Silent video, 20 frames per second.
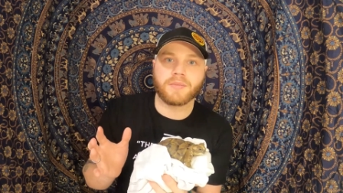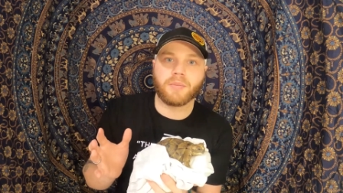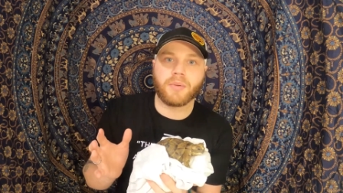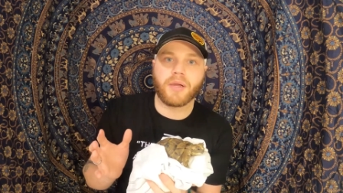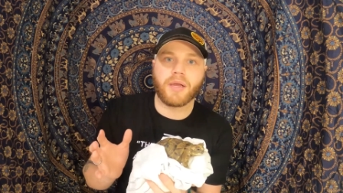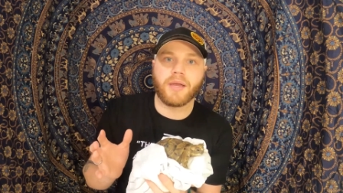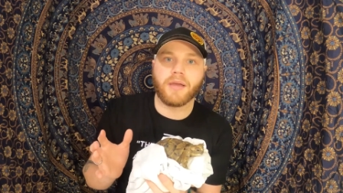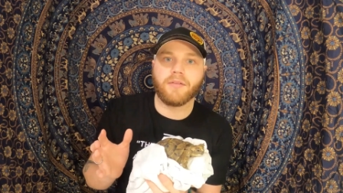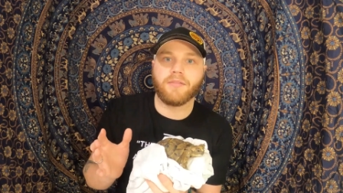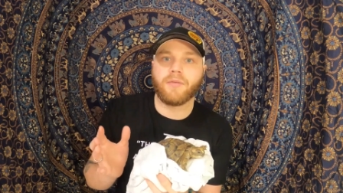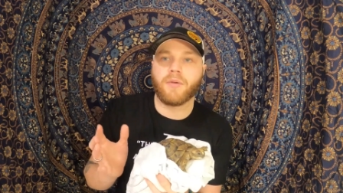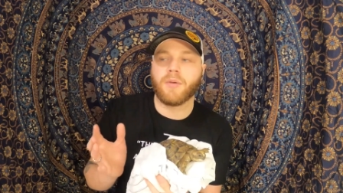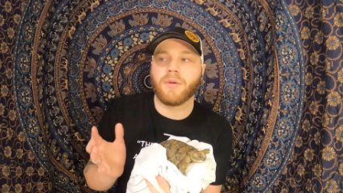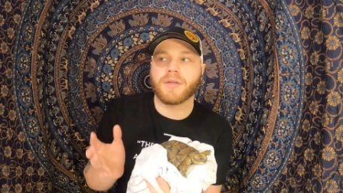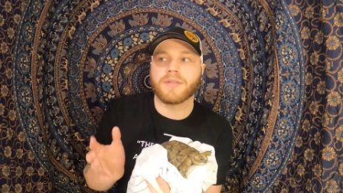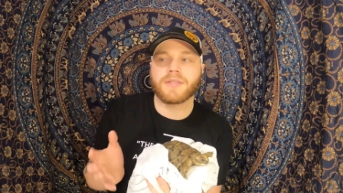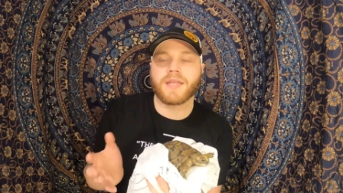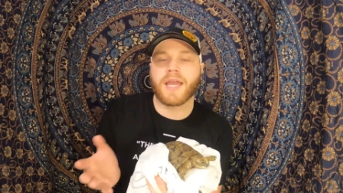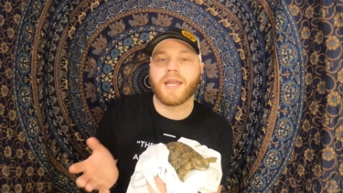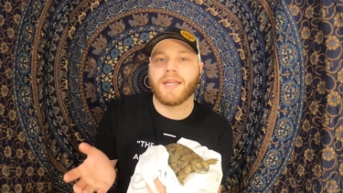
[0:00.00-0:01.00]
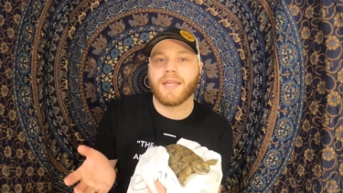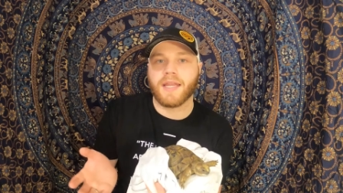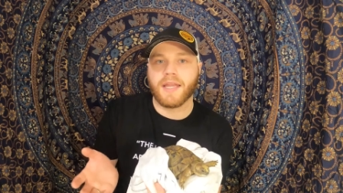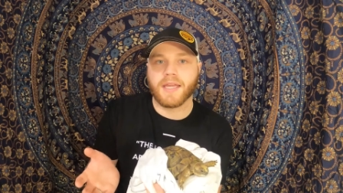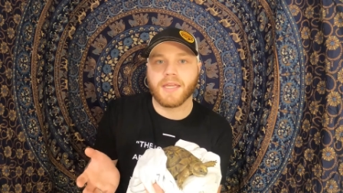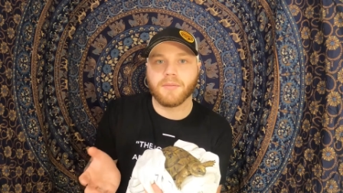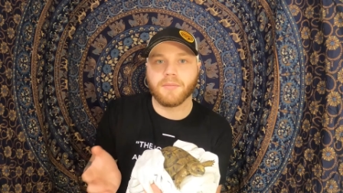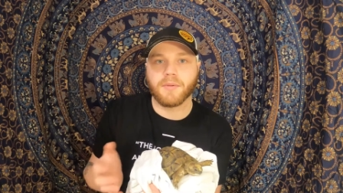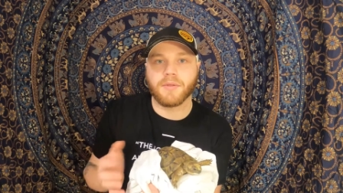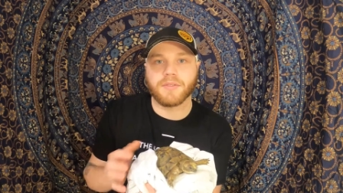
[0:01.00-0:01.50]
But of course, any
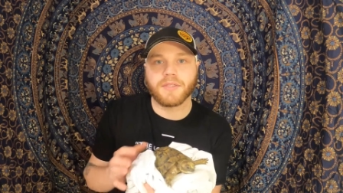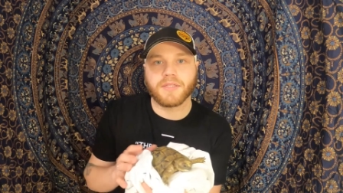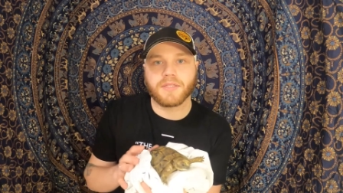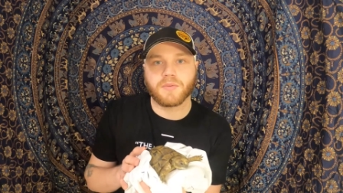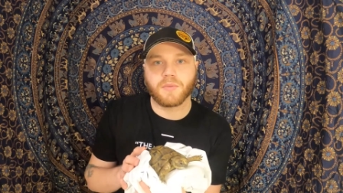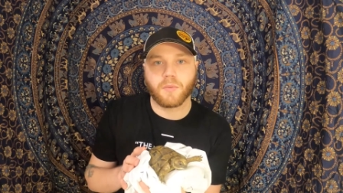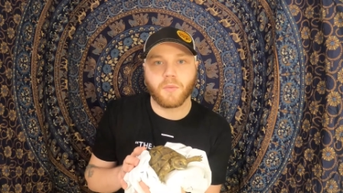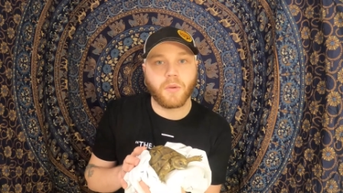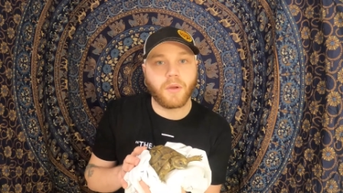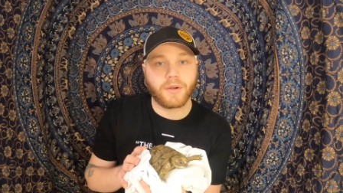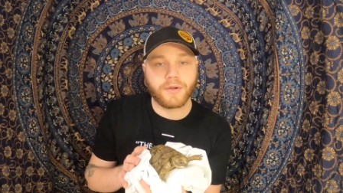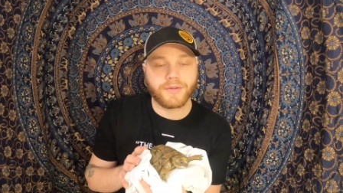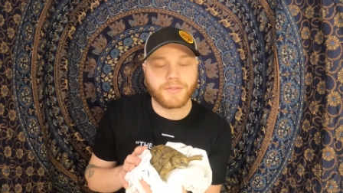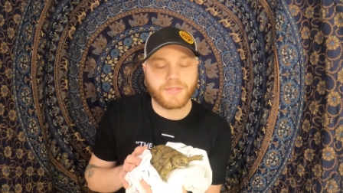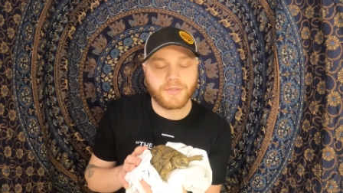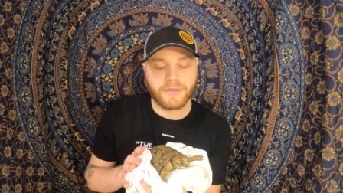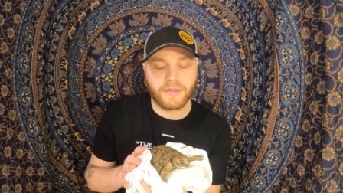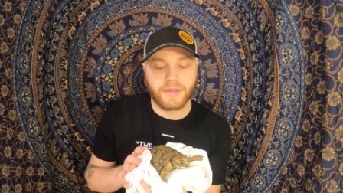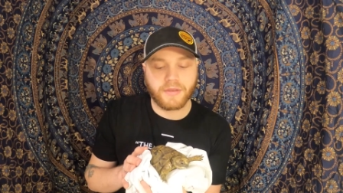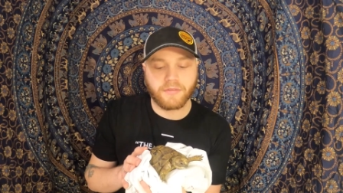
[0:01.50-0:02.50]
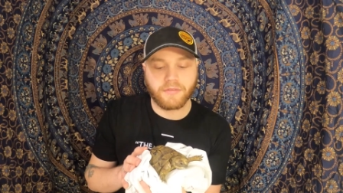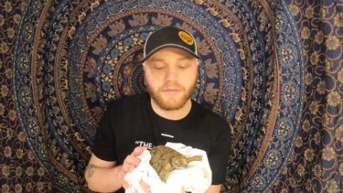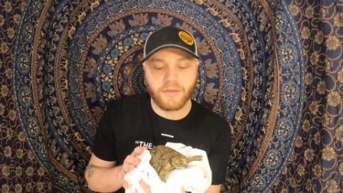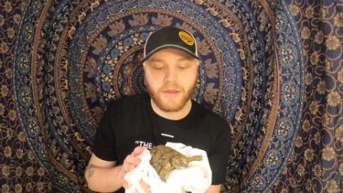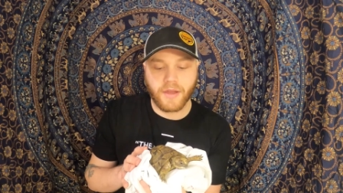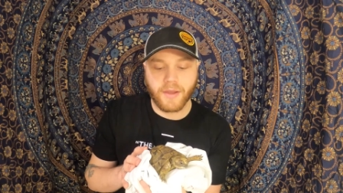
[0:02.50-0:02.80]
animal needs water to live.